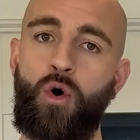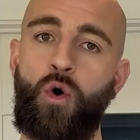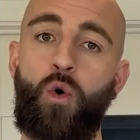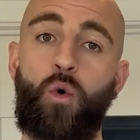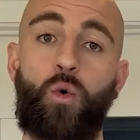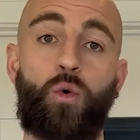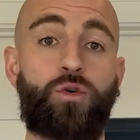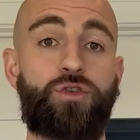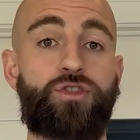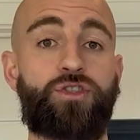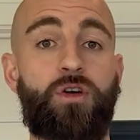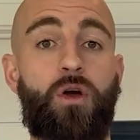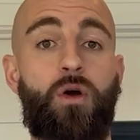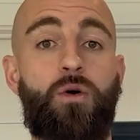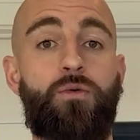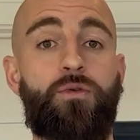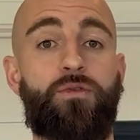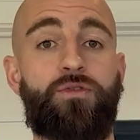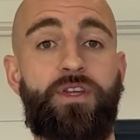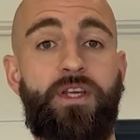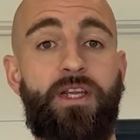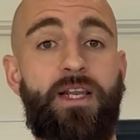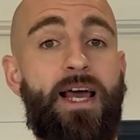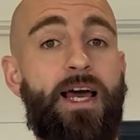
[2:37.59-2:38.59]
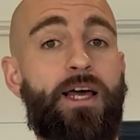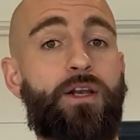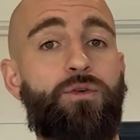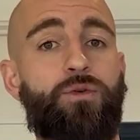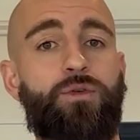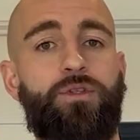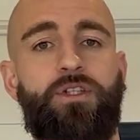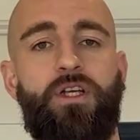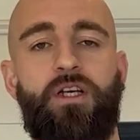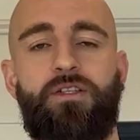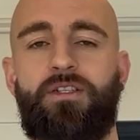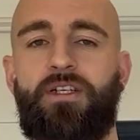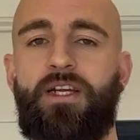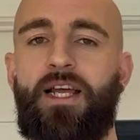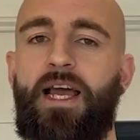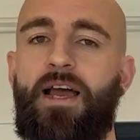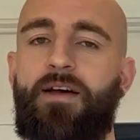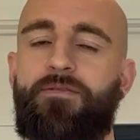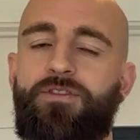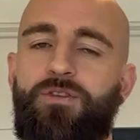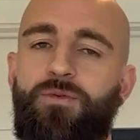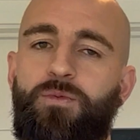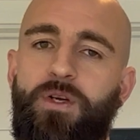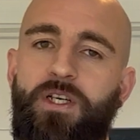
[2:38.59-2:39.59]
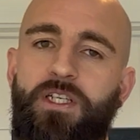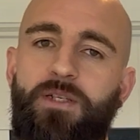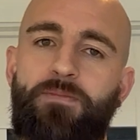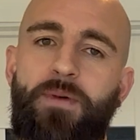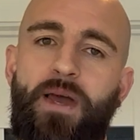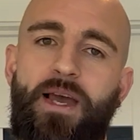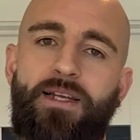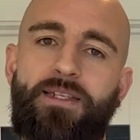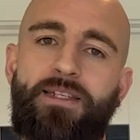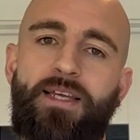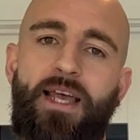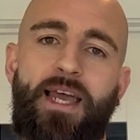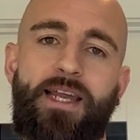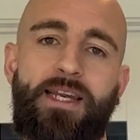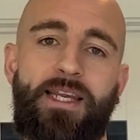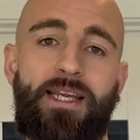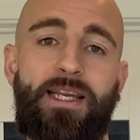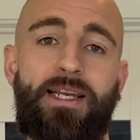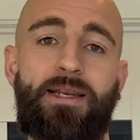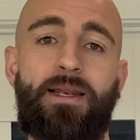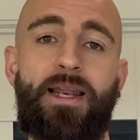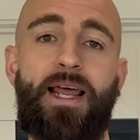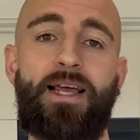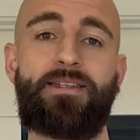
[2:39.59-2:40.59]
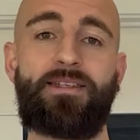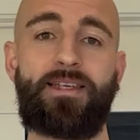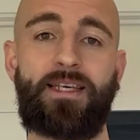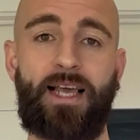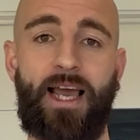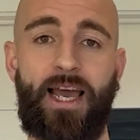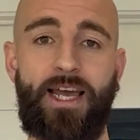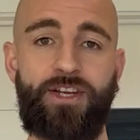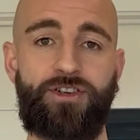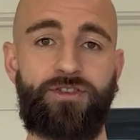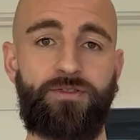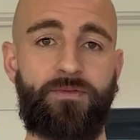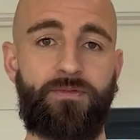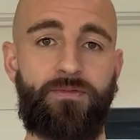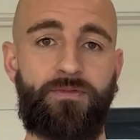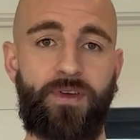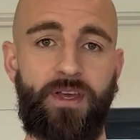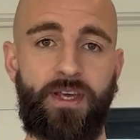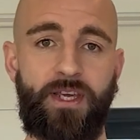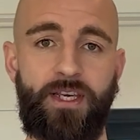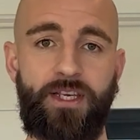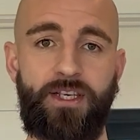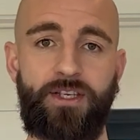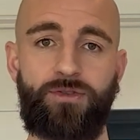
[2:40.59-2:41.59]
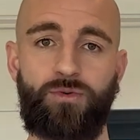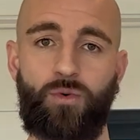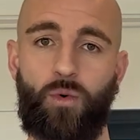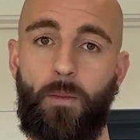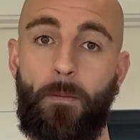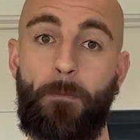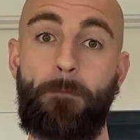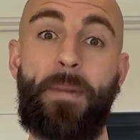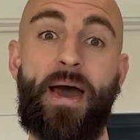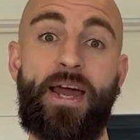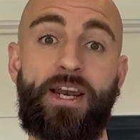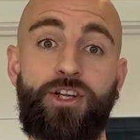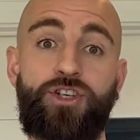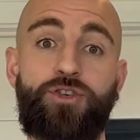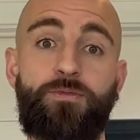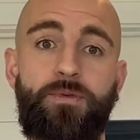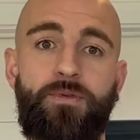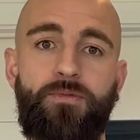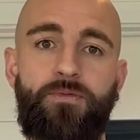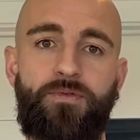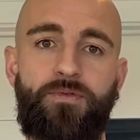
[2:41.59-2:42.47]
Also, the landlord doesn't have to expect any letting agent fees or management